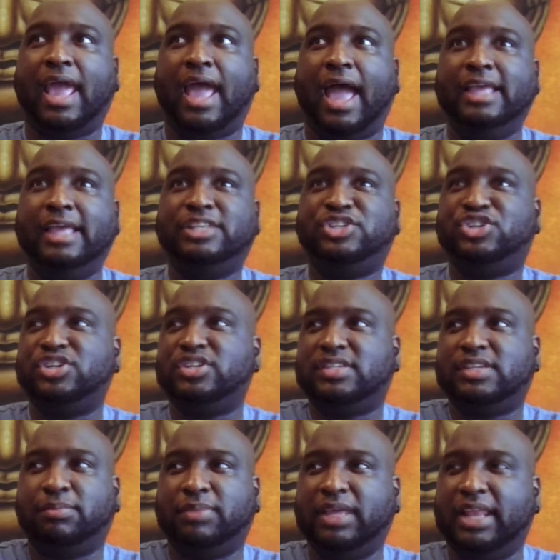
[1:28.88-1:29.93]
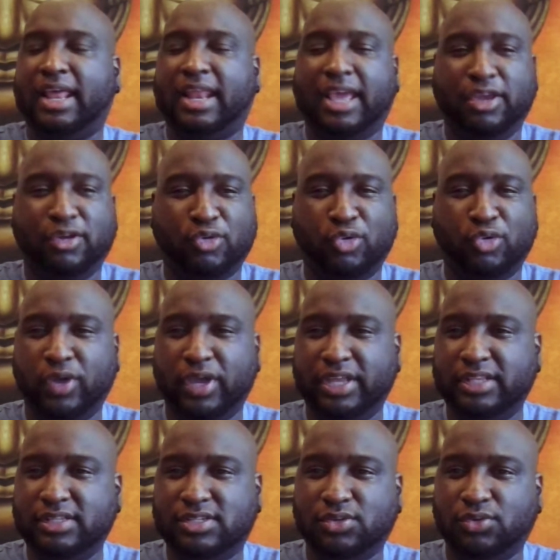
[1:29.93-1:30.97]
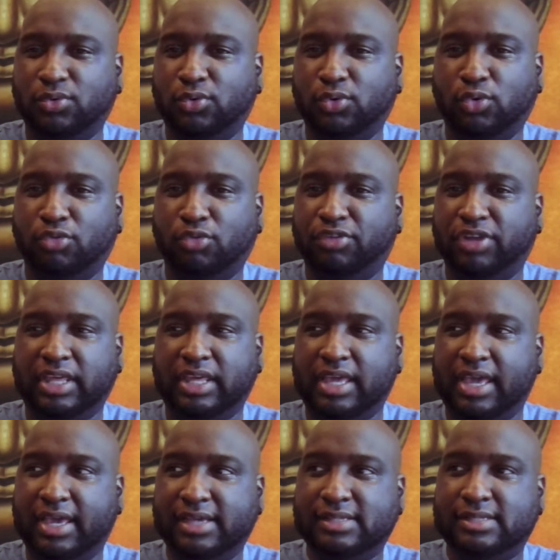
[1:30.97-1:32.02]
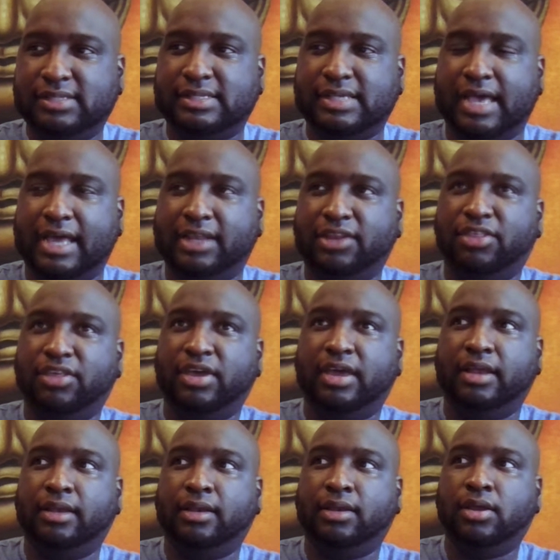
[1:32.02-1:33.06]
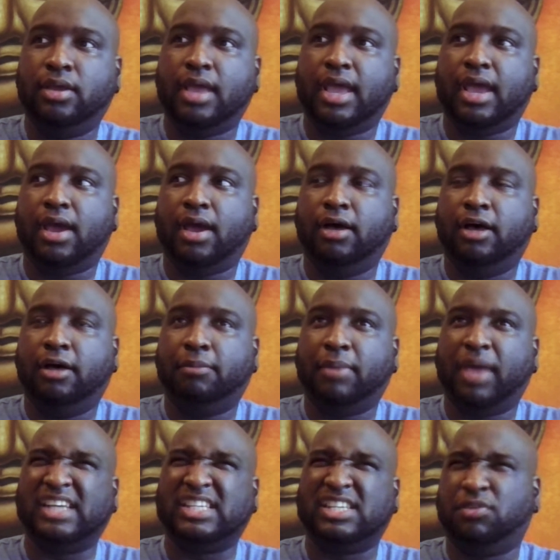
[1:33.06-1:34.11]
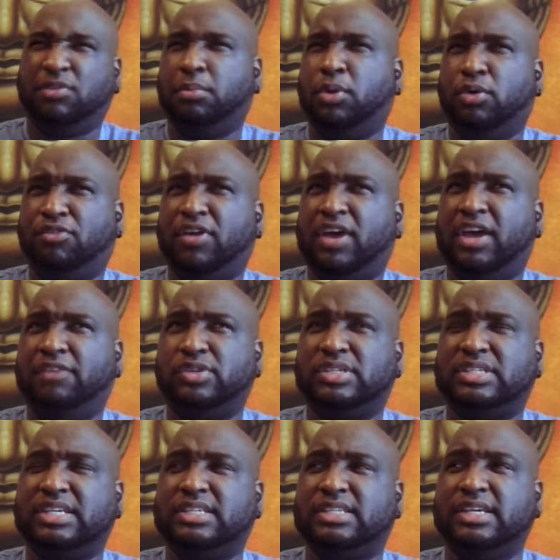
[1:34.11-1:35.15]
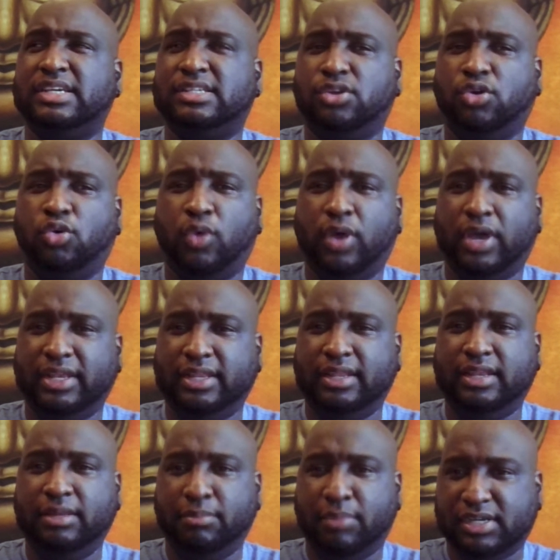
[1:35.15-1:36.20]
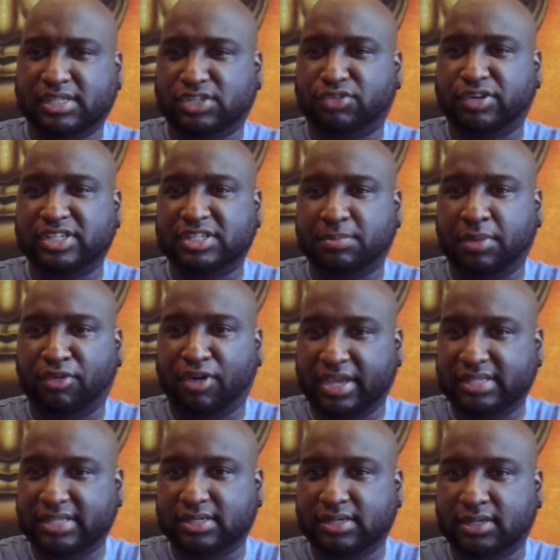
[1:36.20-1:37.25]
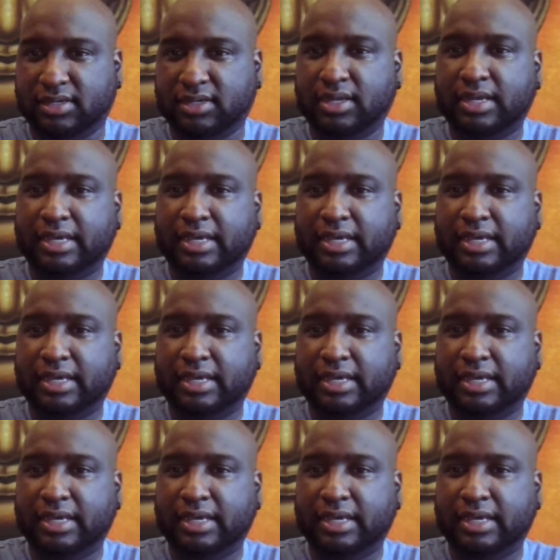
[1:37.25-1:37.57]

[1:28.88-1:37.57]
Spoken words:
it's just something that I grew into over the years, and then, as of about 5 or 6 years ago, I did the master resume writer